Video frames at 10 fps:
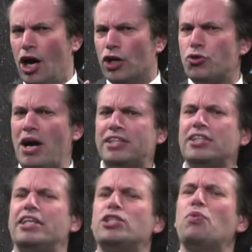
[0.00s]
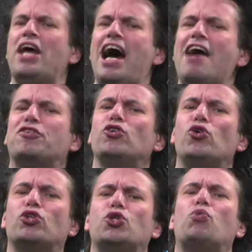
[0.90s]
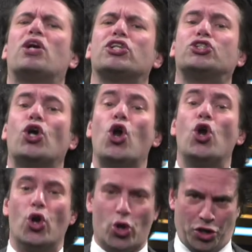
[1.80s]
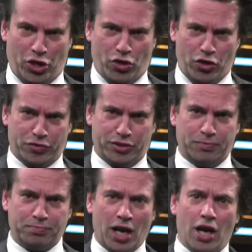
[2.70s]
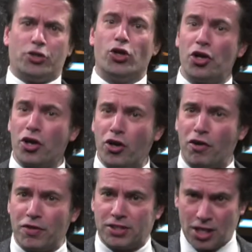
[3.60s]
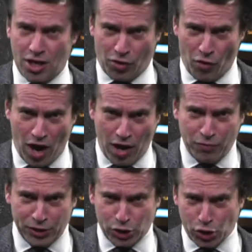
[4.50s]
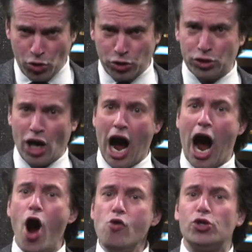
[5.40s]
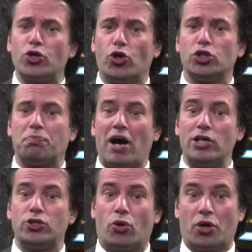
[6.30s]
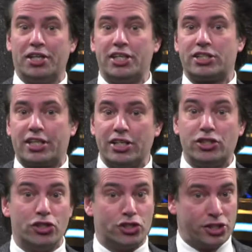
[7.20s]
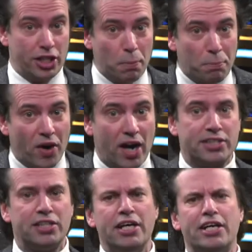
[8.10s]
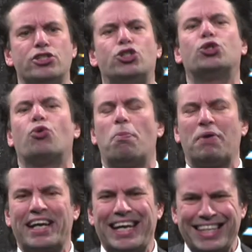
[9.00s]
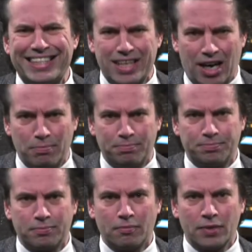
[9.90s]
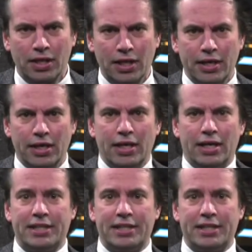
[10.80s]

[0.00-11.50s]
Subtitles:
To answer this, we have to look towards the learning curves. The learning curve is the graph which shows how the cost price, or in this case the sale price, is dropping in time. In